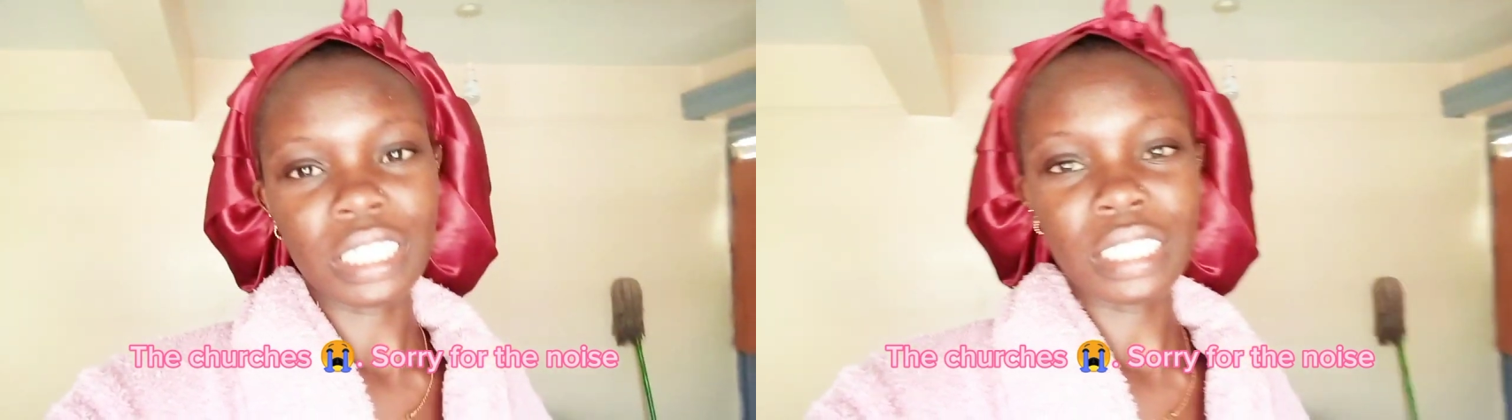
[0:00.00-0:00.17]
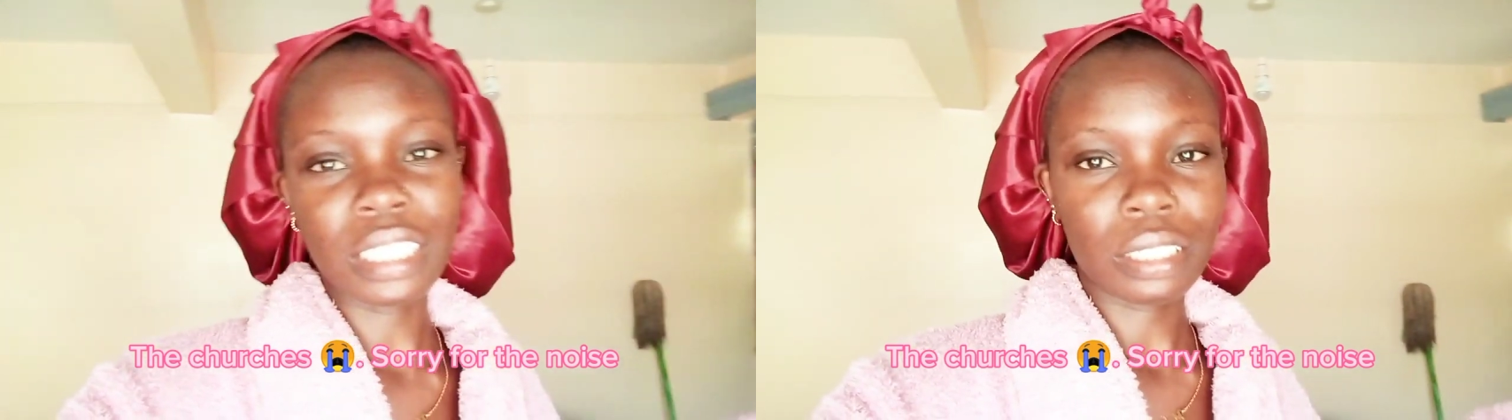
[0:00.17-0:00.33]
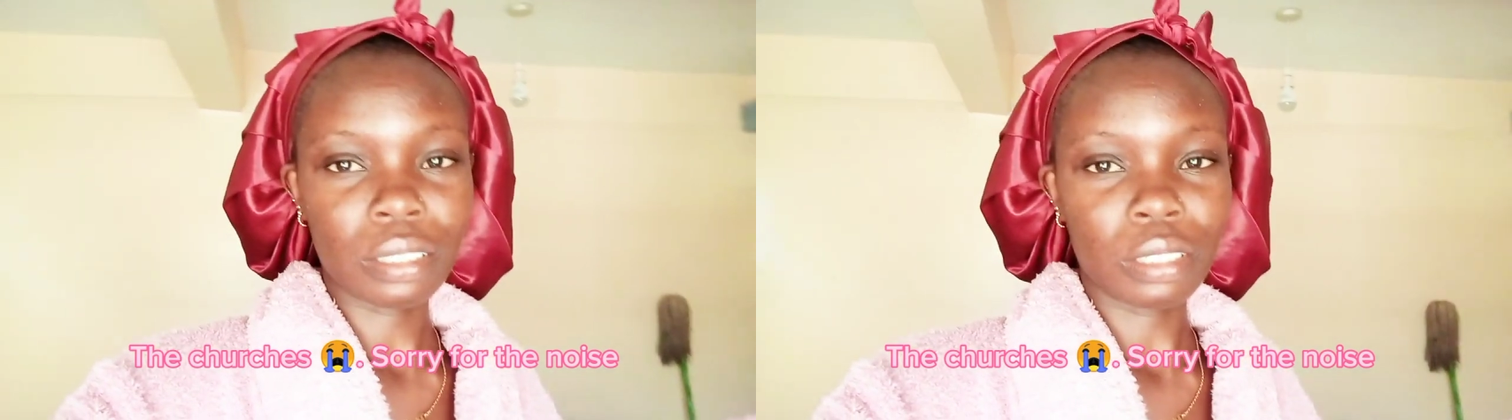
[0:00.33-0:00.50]

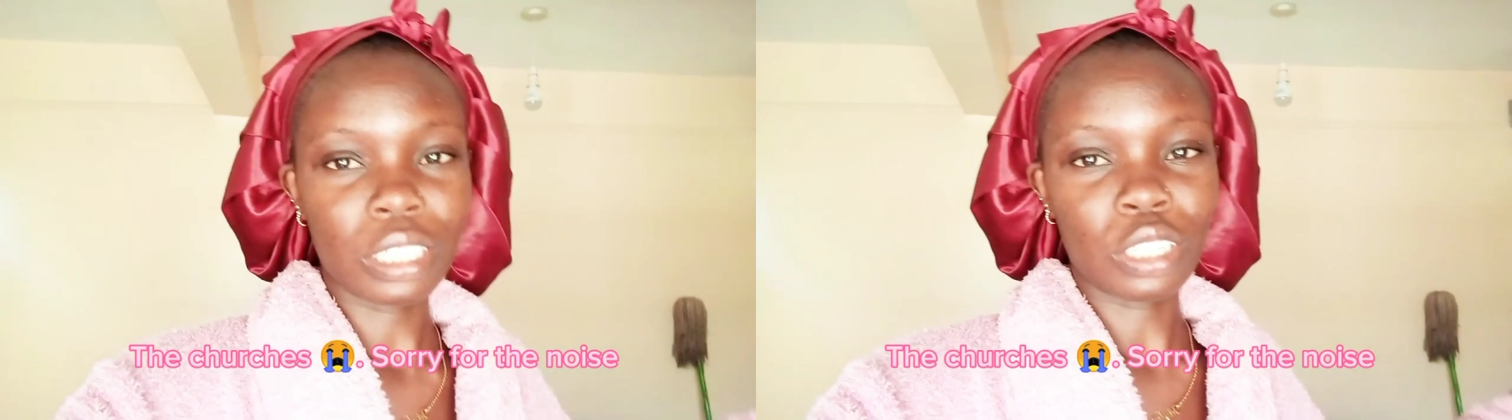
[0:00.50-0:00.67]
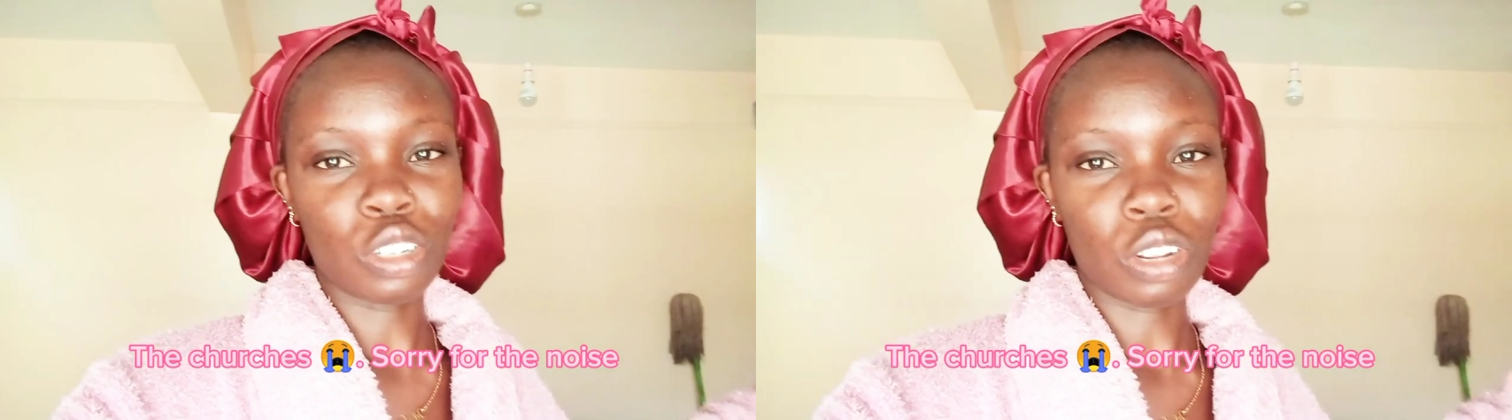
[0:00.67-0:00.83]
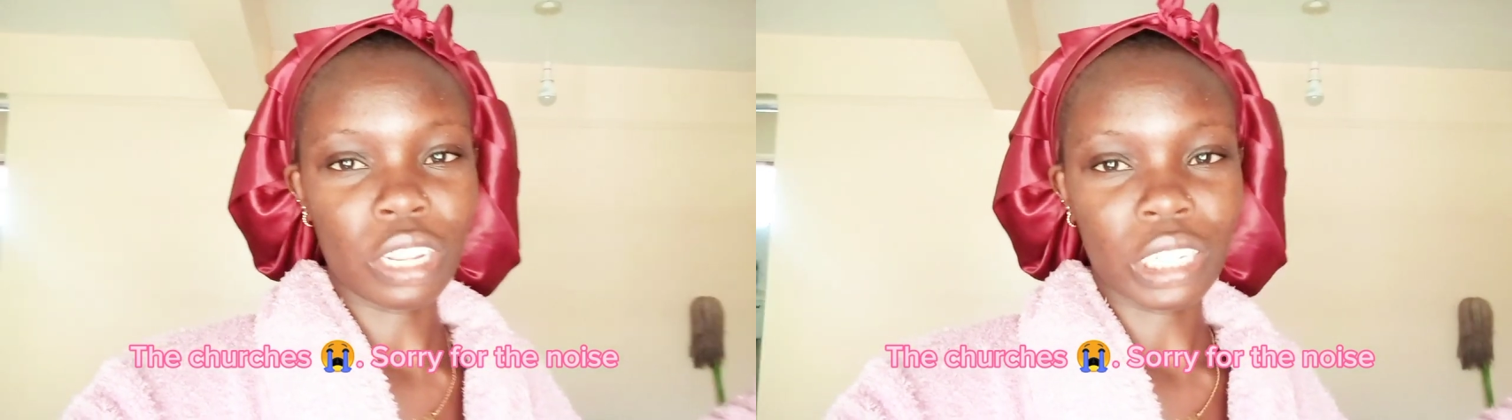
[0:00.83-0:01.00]
Just
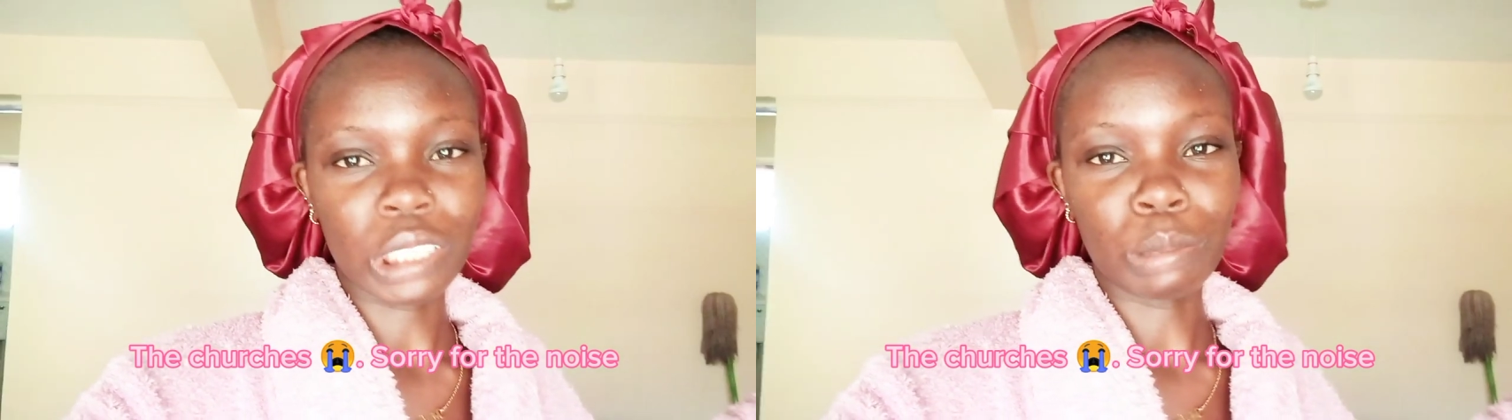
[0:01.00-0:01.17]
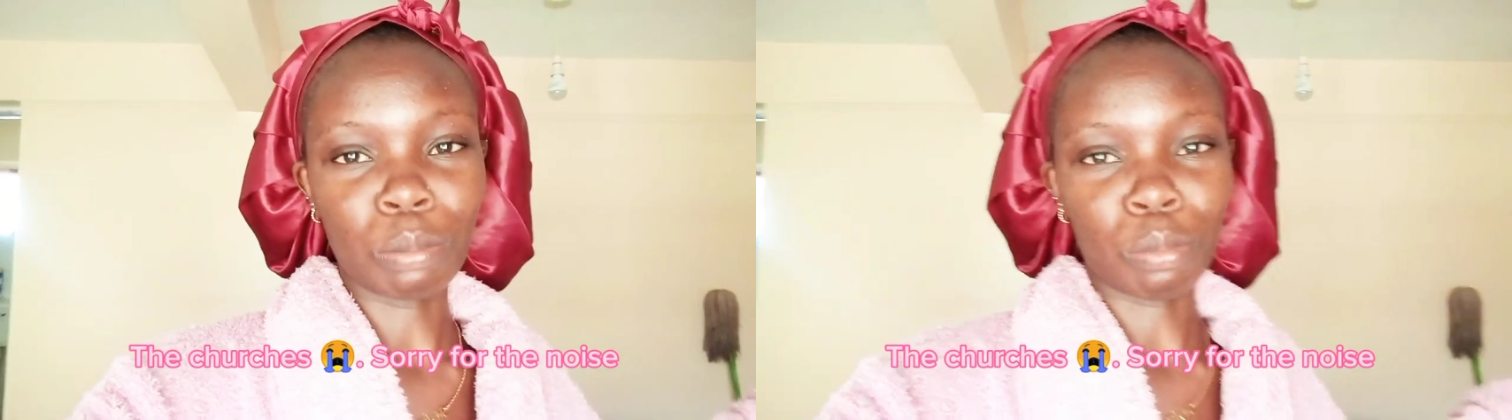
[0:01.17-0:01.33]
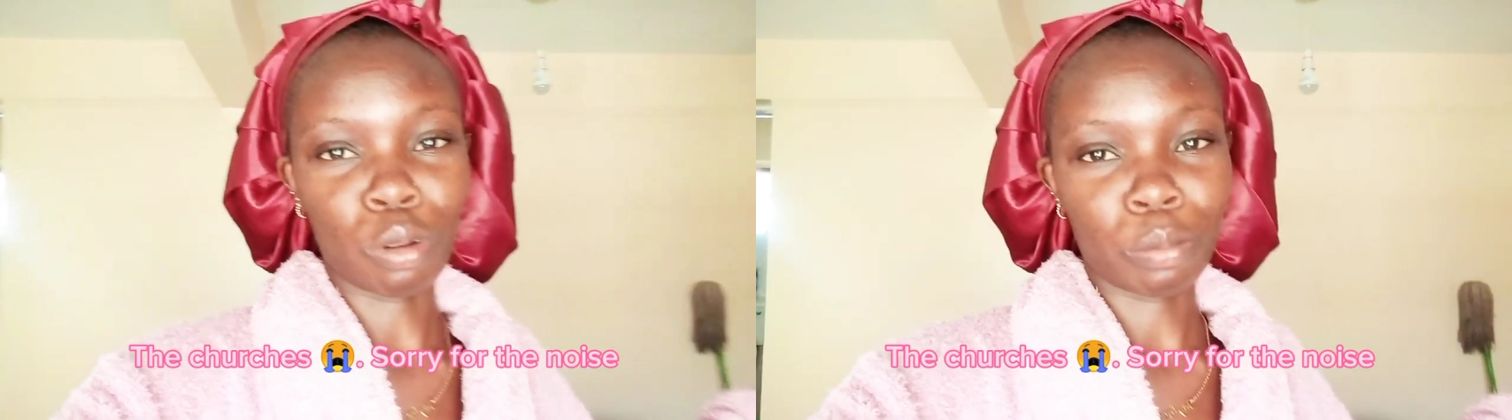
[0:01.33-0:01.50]
ignore
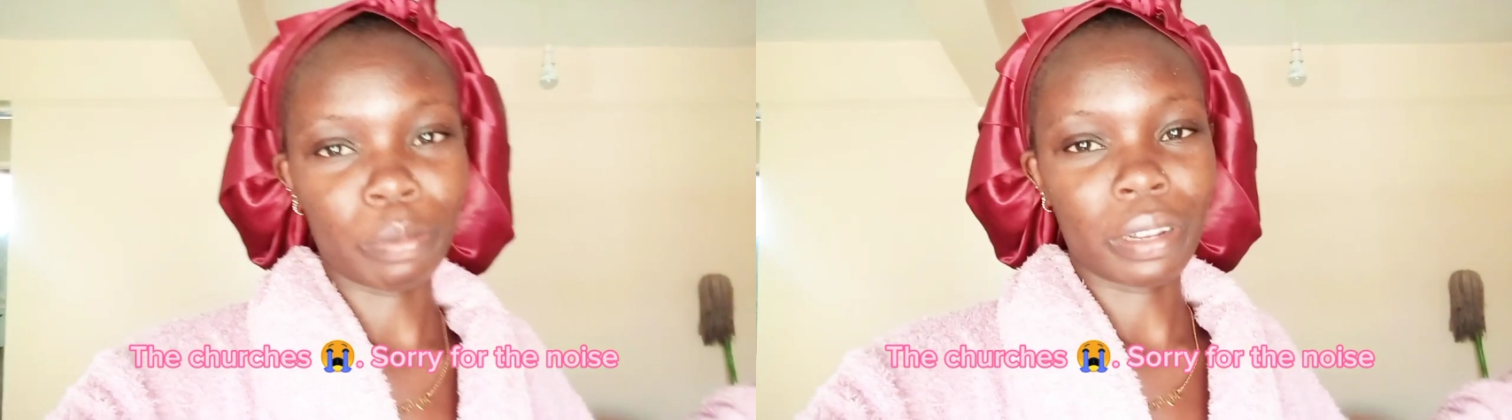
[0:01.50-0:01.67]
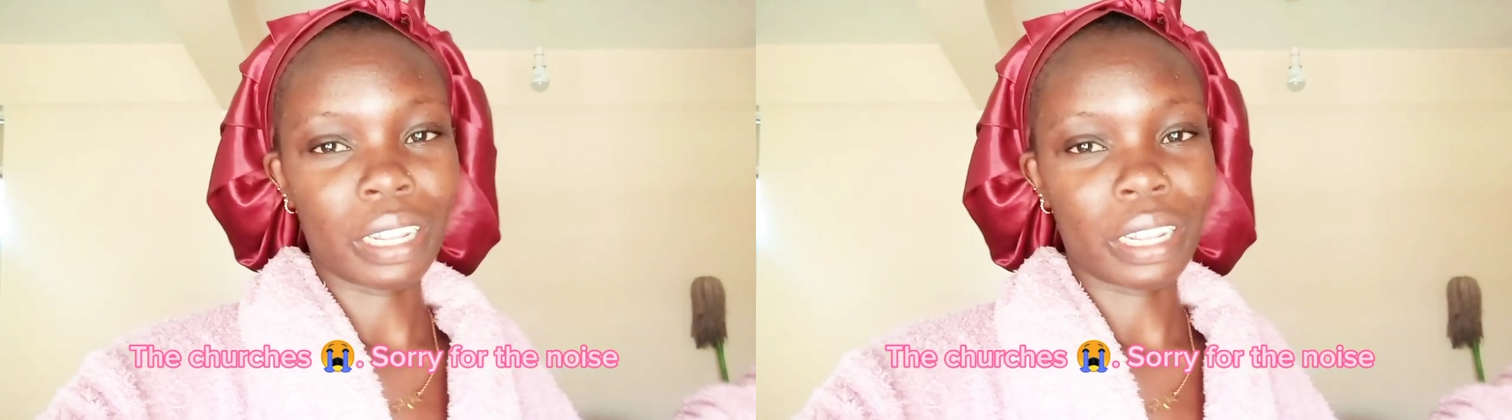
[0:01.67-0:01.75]
that mop